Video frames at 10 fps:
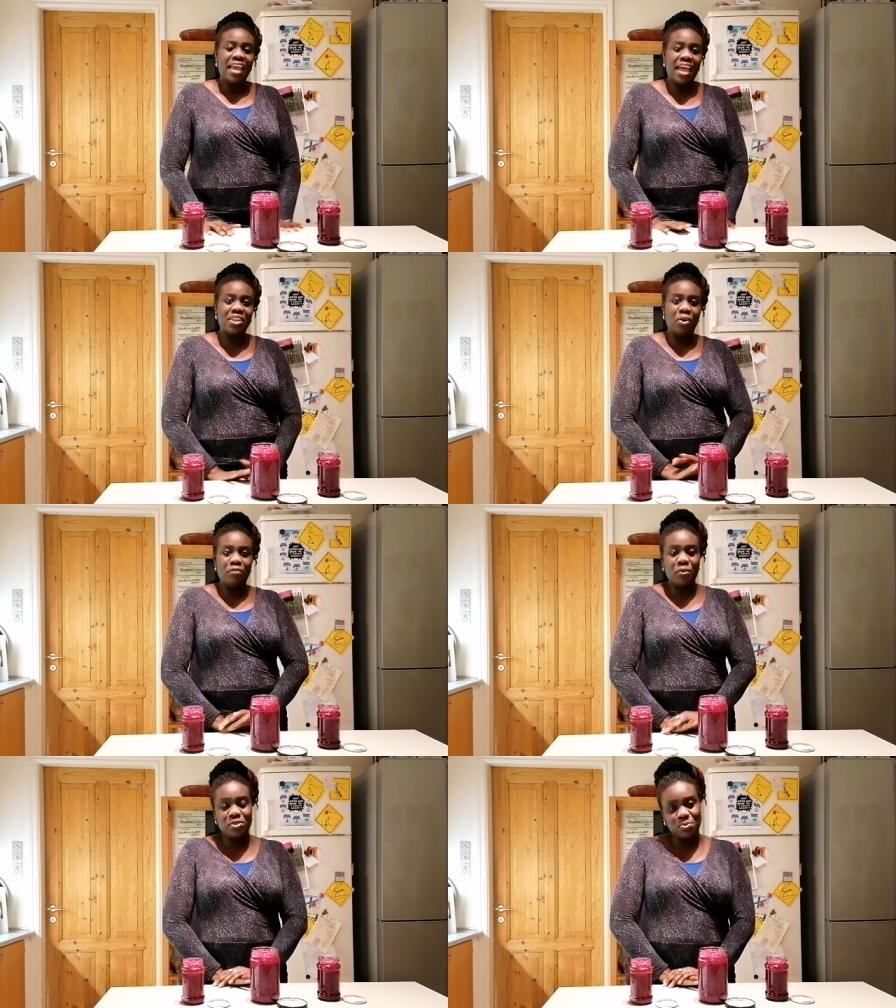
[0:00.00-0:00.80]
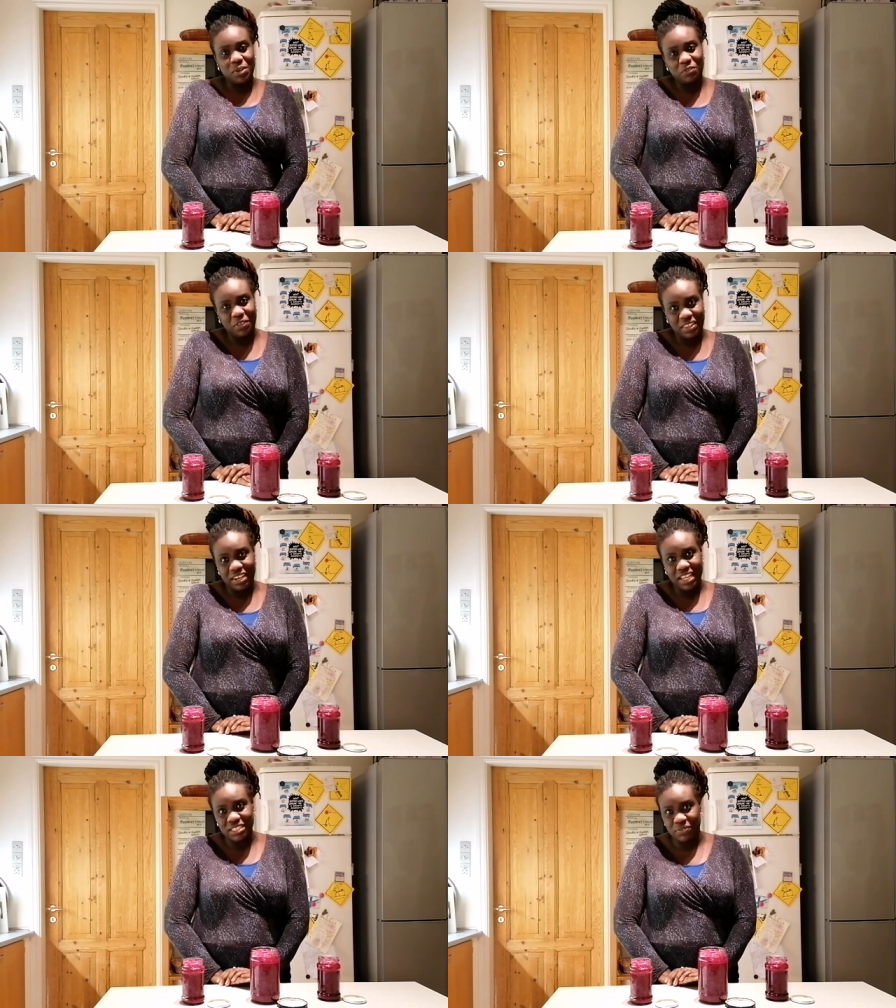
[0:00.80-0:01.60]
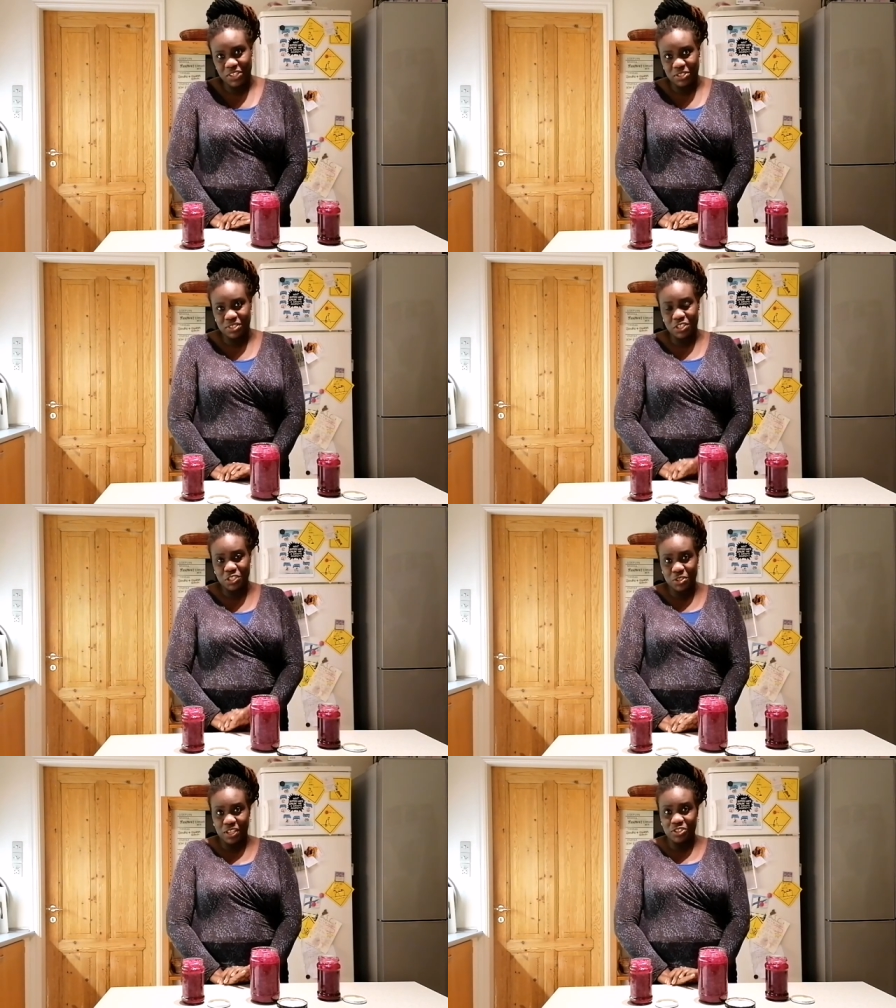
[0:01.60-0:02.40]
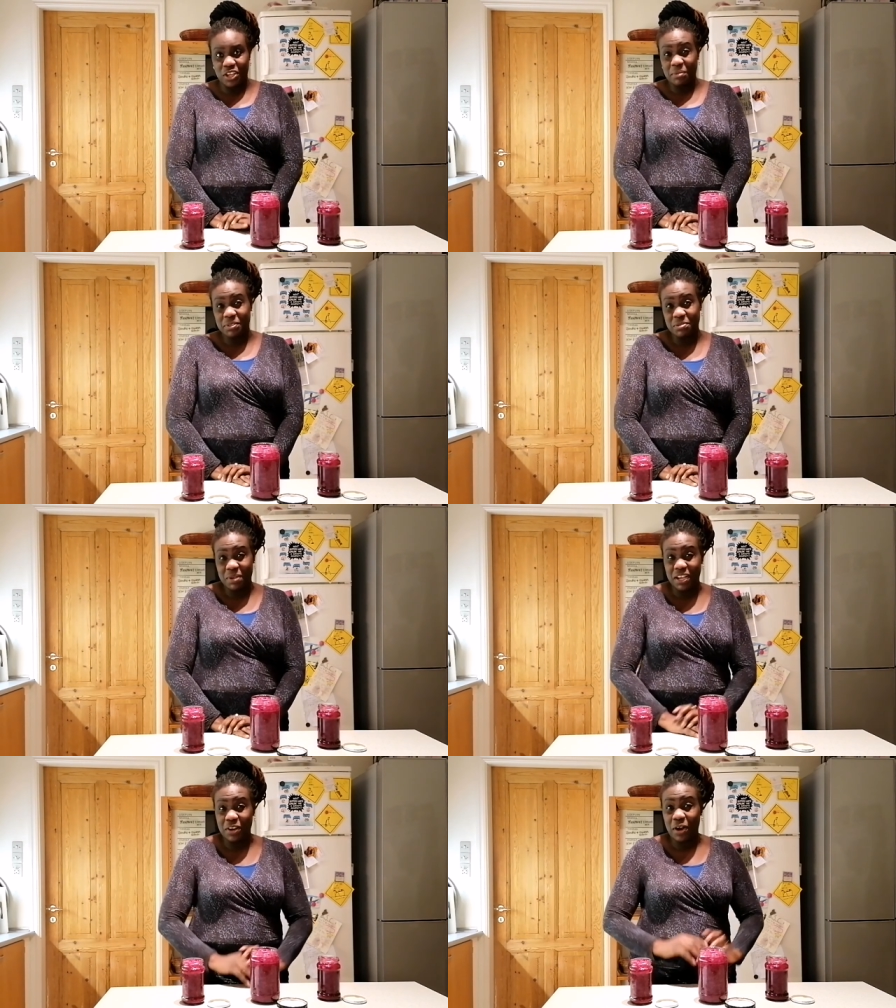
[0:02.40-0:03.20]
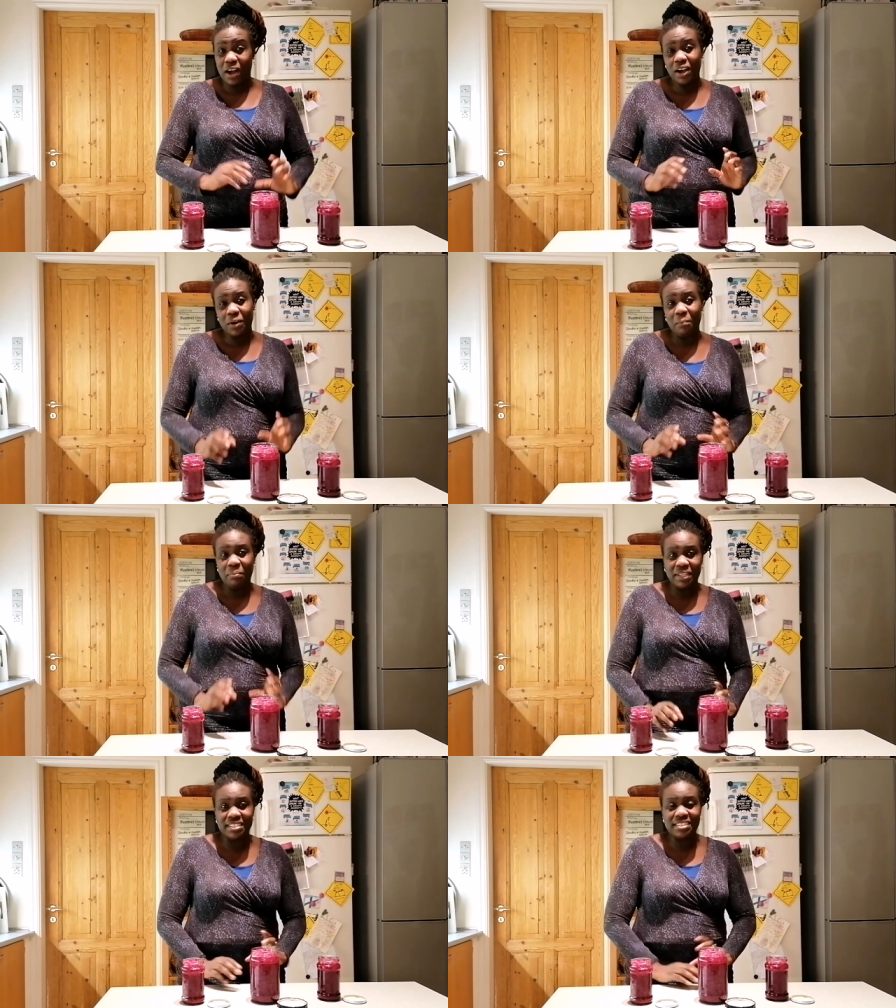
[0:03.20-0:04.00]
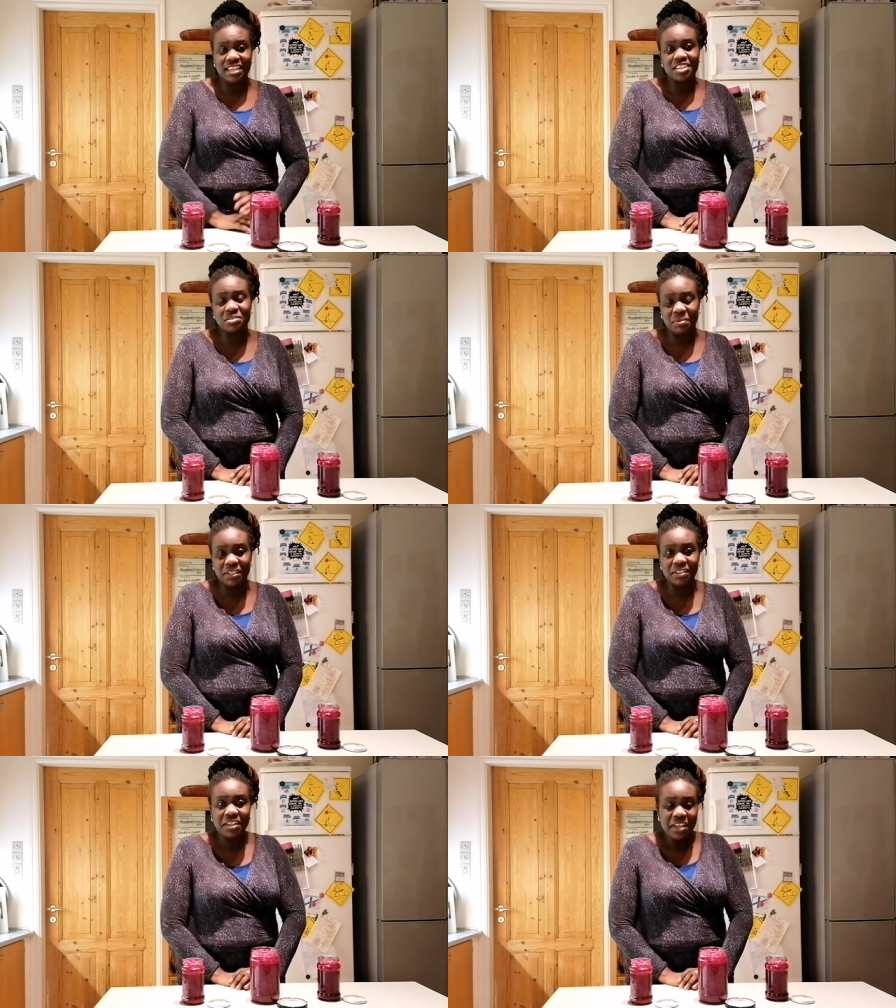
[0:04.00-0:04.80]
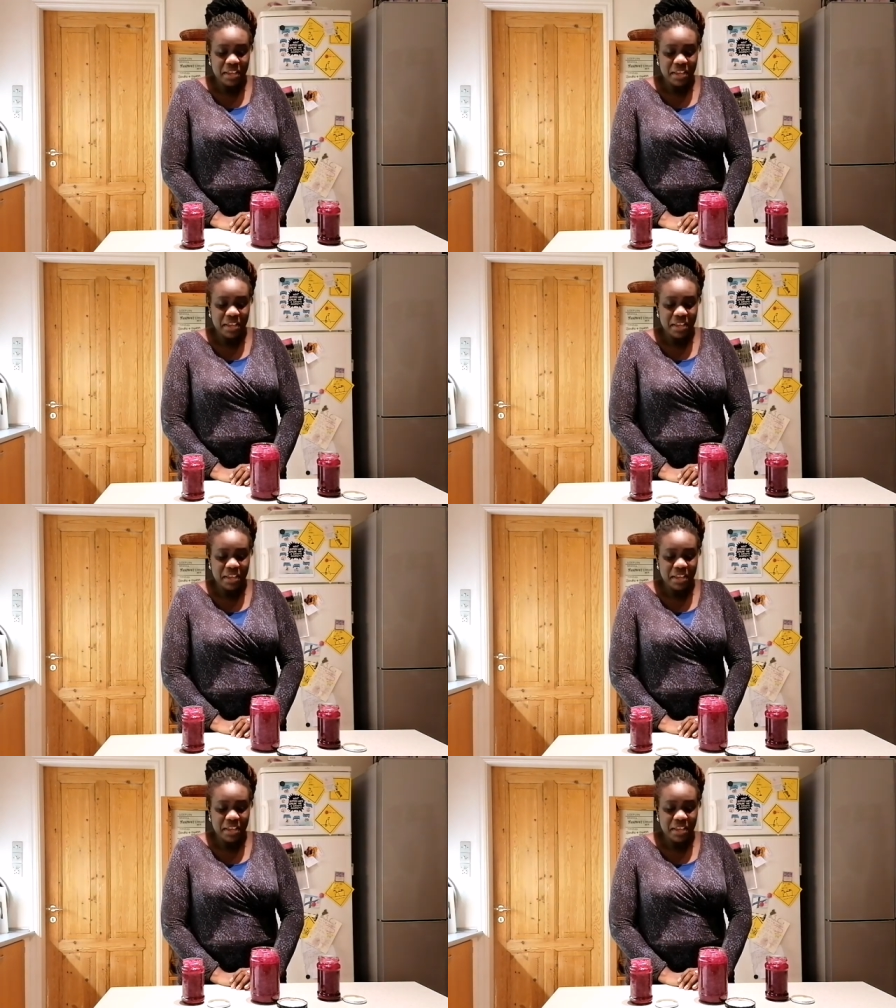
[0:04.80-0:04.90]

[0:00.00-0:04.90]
and of course wait for the next videos so that you're able to make a, a complete danish meal